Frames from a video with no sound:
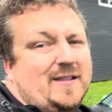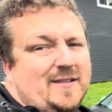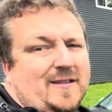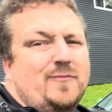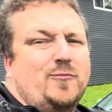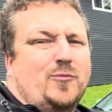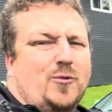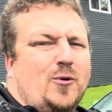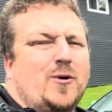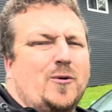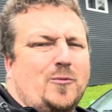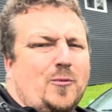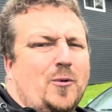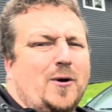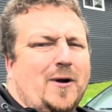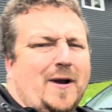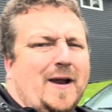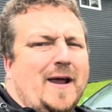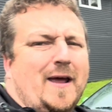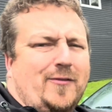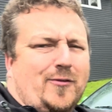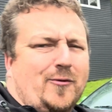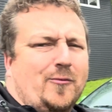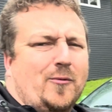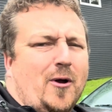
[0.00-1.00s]
We're going to
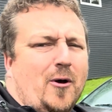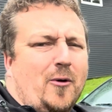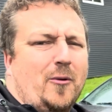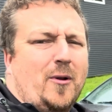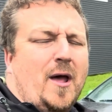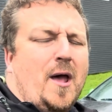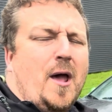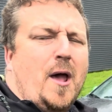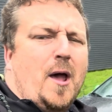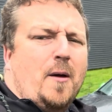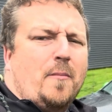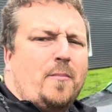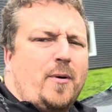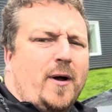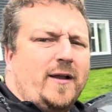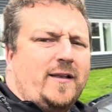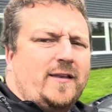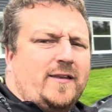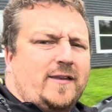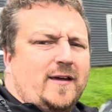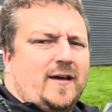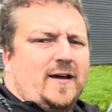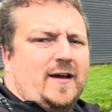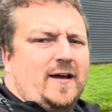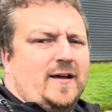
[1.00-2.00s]
hit the road.
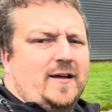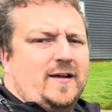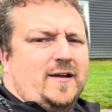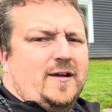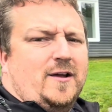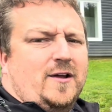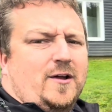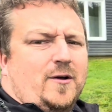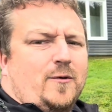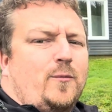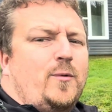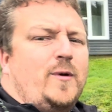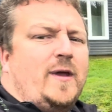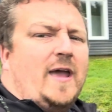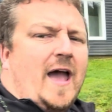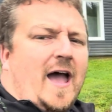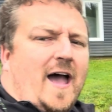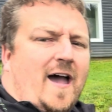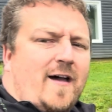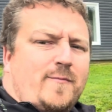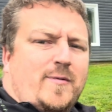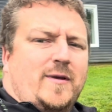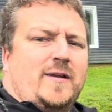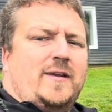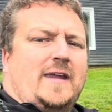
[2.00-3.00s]
But we
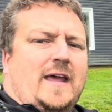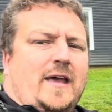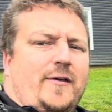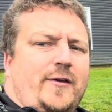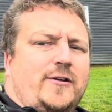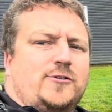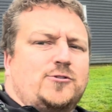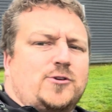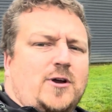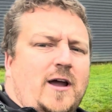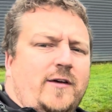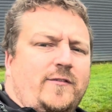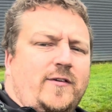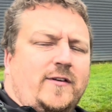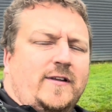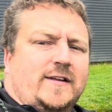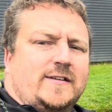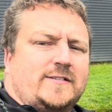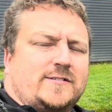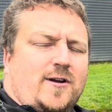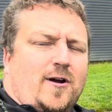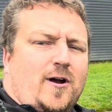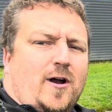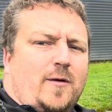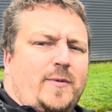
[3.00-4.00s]
have been daily driving
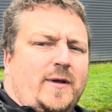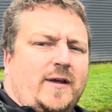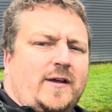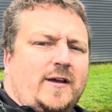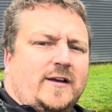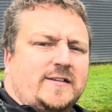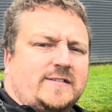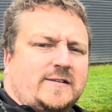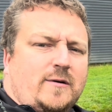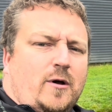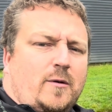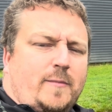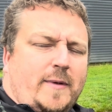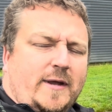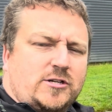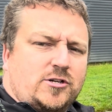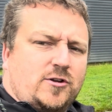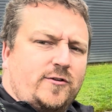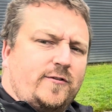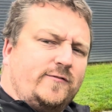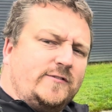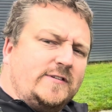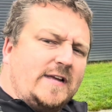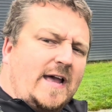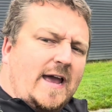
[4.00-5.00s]
car because I want to make sure
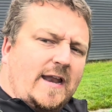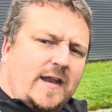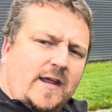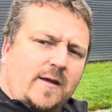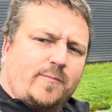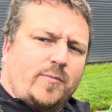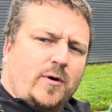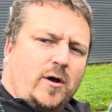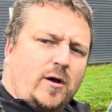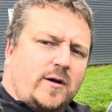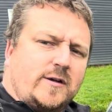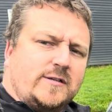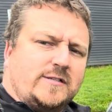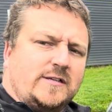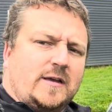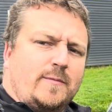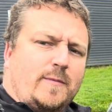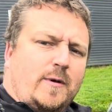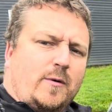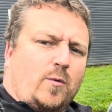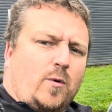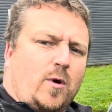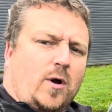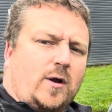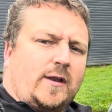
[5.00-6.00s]
there's any bugs that can be
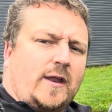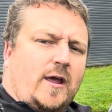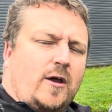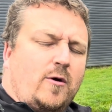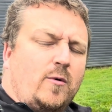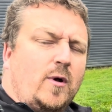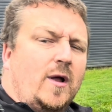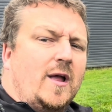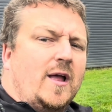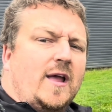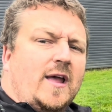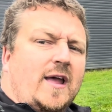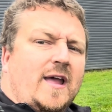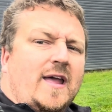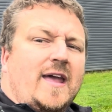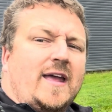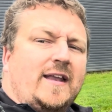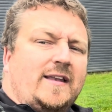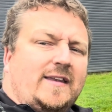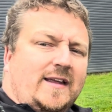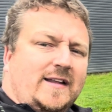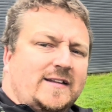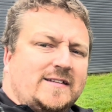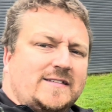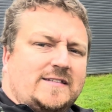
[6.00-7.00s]
worked out. It
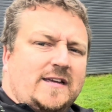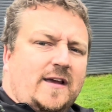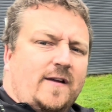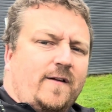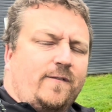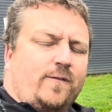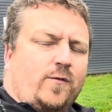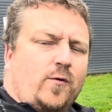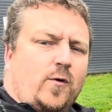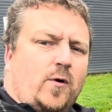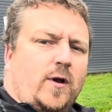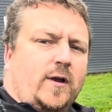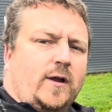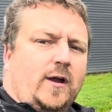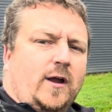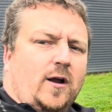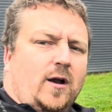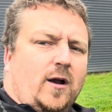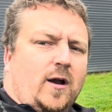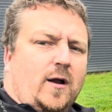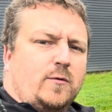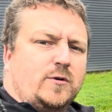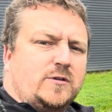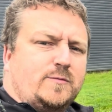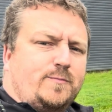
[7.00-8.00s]
did sit for a year.
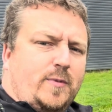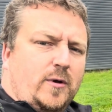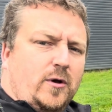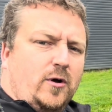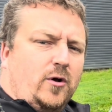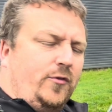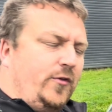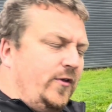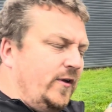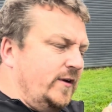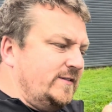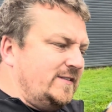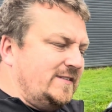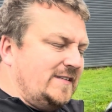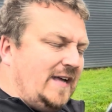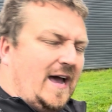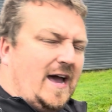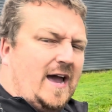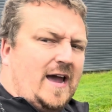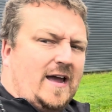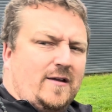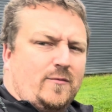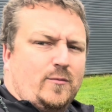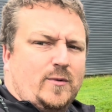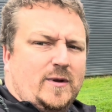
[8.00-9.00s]
It was built,
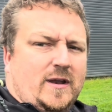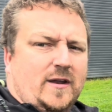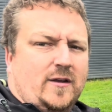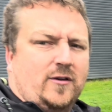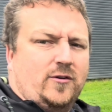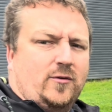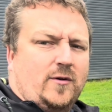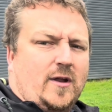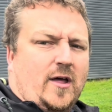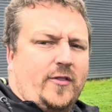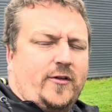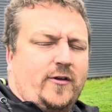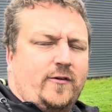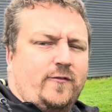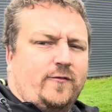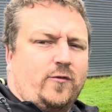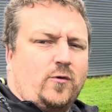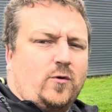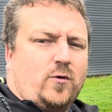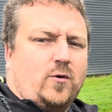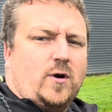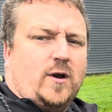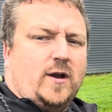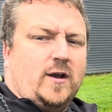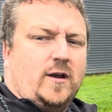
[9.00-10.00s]
sat, and we didn't do nothing
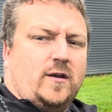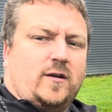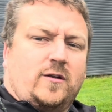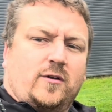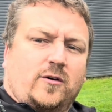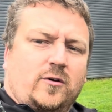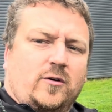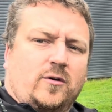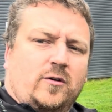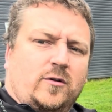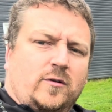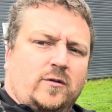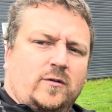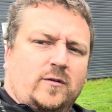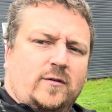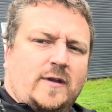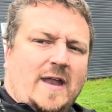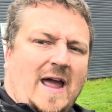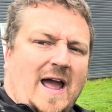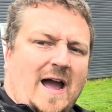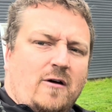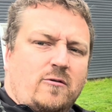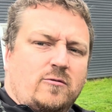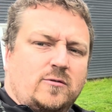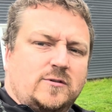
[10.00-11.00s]
for it until
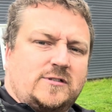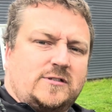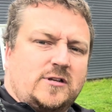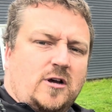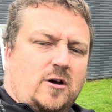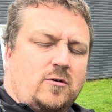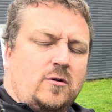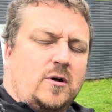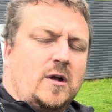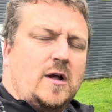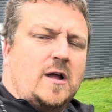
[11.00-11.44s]
now. So